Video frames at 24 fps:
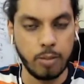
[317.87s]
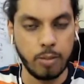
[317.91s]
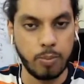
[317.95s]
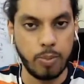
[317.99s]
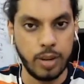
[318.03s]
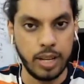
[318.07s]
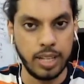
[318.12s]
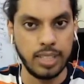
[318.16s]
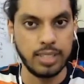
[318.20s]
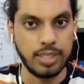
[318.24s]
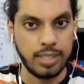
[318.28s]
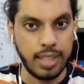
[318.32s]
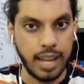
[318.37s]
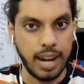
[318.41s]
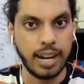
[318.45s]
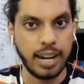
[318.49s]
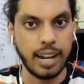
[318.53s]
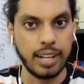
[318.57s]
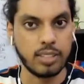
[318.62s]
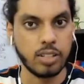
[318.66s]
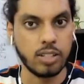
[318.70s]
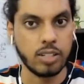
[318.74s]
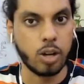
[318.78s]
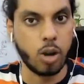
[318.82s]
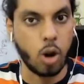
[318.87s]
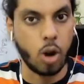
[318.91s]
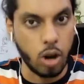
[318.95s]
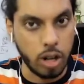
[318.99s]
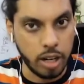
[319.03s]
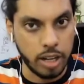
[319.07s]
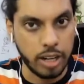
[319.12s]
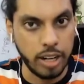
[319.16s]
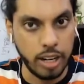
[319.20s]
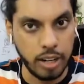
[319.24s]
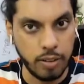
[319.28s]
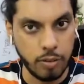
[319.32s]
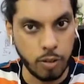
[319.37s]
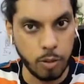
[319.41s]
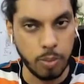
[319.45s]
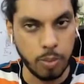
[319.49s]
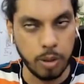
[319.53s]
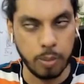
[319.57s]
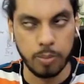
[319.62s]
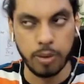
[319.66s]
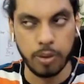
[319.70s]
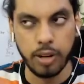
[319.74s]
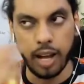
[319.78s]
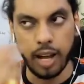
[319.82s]
place that as a content for
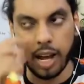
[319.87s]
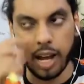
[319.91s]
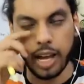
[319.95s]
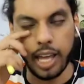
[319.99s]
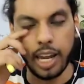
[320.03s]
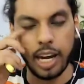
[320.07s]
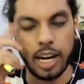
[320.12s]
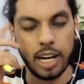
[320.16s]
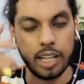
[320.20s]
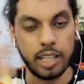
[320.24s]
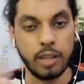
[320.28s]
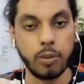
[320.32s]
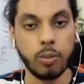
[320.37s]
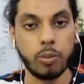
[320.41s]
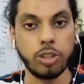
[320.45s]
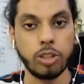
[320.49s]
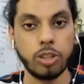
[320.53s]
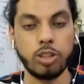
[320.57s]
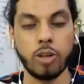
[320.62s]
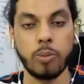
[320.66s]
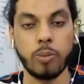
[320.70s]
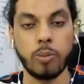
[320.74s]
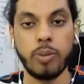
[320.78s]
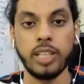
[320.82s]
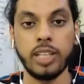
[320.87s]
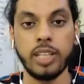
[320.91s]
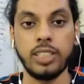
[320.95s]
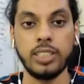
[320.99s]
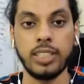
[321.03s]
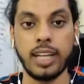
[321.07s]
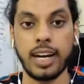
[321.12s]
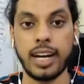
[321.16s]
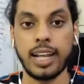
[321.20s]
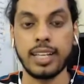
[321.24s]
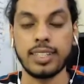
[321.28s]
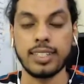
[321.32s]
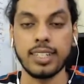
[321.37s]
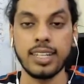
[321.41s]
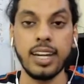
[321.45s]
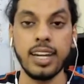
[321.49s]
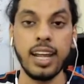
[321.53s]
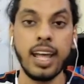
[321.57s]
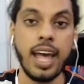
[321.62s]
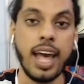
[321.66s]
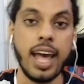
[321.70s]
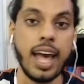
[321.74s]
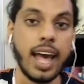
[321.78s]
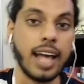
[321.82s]
people, again, in other words, you're placing that as
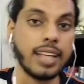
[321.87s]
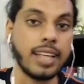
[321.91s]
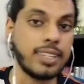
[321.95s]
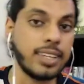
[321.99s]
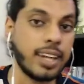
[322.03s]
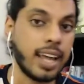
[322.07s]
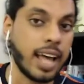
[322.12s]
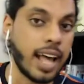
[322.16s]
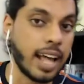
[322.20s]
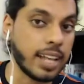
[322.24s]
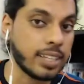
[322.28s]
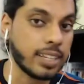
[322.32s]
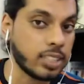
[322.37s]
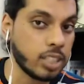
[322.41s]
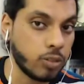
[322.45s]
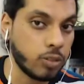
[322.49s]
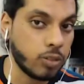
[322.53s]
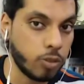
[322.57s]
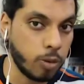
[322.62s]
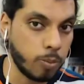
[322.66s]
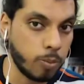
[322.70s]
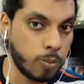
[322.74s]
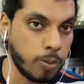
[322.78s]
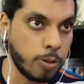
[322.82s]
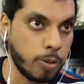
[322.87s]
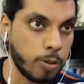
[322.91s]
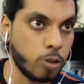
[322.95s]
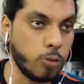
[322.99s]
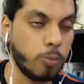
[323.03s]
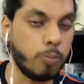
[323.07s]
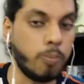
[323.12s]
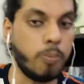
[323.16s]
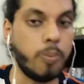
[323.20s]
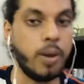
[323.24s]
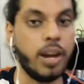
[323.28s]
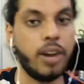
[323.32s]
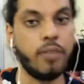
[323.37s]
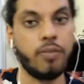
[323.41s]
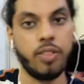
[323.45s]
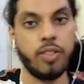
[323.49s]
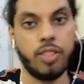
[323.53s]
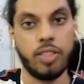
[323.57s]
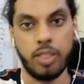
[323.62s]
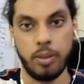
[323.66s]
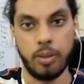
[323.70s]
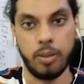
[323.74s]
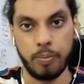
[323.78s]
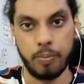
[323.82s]
an asset for people to
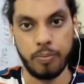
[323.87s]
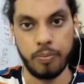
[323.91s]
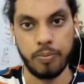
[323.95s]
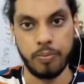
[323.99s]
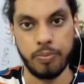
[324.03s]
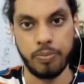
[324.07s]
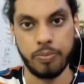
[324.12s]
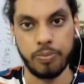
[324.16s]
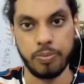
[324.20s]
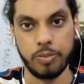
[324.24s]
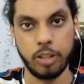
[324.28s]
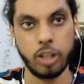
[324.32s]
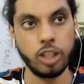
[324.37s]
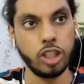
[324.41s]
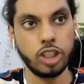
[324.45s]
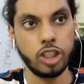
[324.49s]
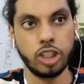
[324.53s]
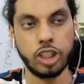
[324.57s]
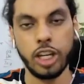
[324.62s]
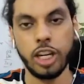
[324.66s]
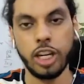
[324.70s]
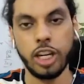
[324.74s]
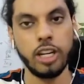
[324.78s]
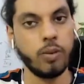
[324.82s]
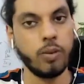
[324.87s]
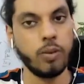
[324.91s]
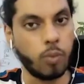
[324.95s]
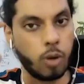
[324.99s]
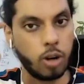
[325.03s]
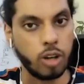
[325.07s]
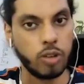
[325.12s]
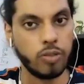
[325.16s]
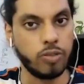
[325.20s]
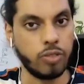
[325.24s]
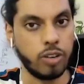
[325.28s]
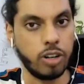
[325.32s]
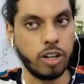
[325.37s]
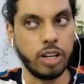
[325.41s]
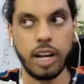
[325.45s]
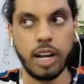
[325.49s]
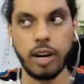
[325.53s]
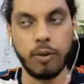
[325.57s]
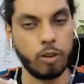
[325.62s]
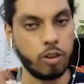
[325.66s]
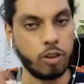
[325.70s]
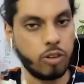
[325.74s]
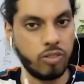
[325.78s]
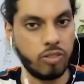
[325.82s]
benefit them. You're just sharing what you've learned
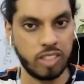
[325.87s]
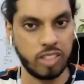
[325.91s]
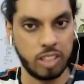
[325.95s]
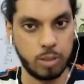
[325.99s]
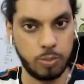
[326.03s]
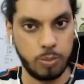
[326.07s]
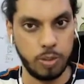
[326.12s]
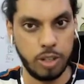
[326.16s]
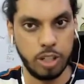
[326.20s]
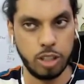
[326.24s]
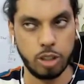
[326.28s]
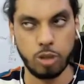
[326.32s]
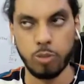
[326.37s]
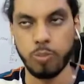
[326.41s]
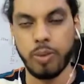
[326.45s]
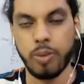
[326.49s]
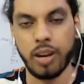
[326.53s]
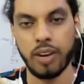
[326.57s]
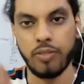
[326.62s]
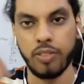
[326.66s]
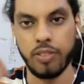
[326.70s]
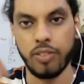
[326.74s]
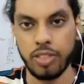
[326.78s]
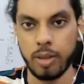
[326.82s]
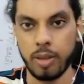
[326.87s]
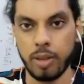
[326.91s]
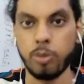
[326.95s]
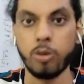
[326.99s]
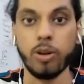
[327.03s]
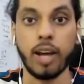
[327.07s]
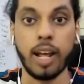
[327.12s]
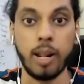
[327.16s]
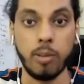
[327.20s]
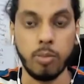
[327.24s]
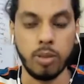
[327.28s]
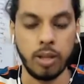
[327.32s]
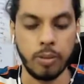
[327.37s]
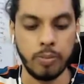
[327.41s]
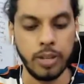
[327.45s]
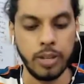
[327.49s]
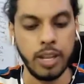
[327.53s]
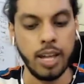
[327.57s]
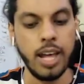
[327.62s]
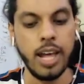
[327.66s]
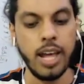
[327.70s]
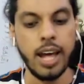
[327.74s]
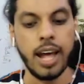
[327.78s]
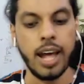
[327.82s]
and what you've experienced to benefit them, to help them.
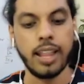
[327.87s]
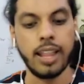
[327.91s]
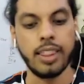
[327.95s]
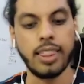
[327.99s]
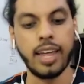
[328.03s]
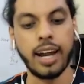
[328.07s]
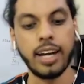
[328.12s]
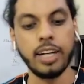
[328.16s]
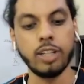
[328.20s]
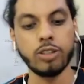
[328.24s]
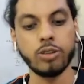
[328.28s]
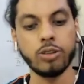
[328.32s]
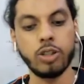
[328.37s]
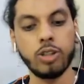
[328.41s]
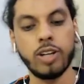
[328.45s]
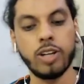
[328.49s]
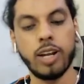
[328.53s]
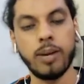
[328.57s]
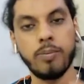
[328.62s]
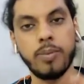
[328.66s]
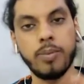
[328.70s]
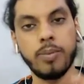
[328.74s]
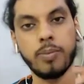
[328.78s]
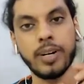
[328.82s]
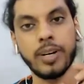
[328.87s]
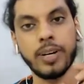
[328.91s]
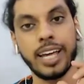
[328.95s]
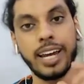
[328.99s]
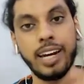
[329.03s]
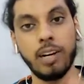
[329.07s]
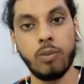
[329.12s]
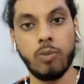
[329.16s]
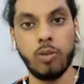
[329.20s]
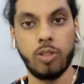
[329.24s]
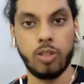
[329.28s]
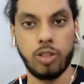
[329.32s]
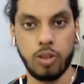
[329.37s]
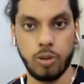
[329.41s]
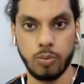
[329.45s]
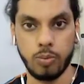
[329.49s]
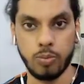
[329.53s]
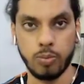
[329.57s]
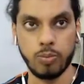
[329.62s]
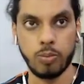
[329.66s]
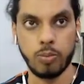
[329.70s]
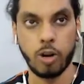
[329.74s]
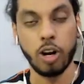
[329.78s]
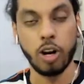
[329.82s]
That is going to help people connect with you
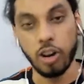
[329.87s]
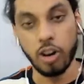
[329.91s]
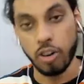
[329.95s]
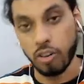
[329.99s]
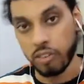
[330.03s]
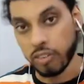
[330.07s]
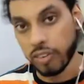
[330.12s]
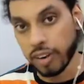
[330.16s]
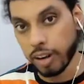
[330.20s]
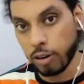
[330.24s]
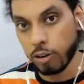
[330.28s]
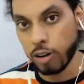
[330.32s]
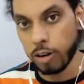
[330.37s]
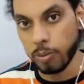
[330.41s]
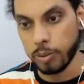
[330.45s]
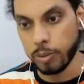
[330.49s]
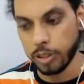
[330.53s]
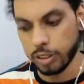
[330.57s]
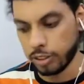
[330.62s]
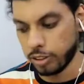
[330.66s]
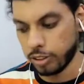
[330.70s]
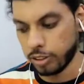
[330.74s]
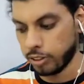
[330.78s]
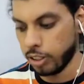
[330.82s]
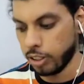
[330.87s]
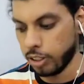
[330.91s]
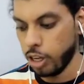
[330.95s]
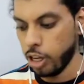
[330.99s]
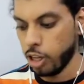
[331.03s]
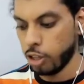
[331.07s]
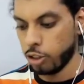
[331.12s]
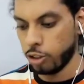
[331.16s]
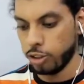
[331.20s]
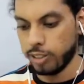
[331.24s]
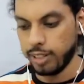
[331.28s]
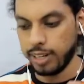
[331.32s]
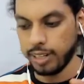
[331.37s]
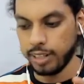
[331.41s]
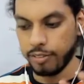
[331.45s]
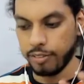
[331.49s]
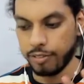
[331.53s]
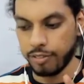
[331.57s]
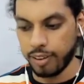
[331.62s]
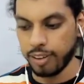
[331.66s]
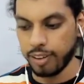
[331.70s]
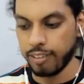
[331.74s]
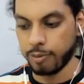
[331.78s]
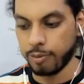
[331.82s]
on a regular basis. So they're like the
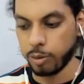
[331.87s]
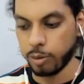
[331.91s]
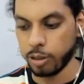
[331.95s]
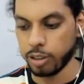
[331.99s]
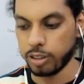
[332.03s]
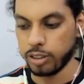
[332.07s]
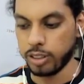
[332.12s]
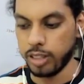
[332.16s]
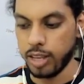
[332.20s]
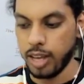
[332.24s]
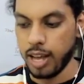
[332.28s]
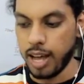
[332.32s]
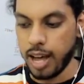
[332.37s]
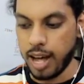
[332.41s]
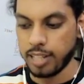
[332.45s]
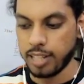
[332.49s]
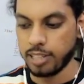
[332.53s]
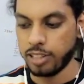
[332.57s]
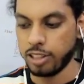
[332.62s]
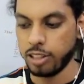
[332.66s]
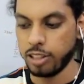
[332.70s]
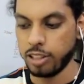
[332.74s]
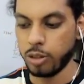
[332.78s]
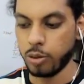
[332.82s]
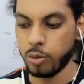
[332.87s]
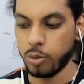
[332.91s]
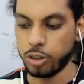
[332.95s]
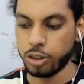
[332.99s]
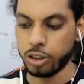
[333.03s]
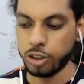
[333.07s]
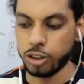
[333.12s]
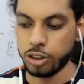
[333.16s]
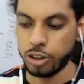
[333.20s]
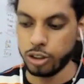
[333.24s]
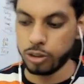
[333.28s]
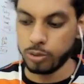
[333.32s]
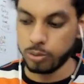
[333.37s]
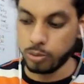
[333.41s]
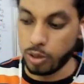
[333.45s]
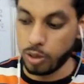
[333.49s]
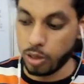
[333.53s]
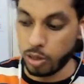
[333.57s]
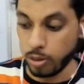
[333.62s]
5 points: answering the questions,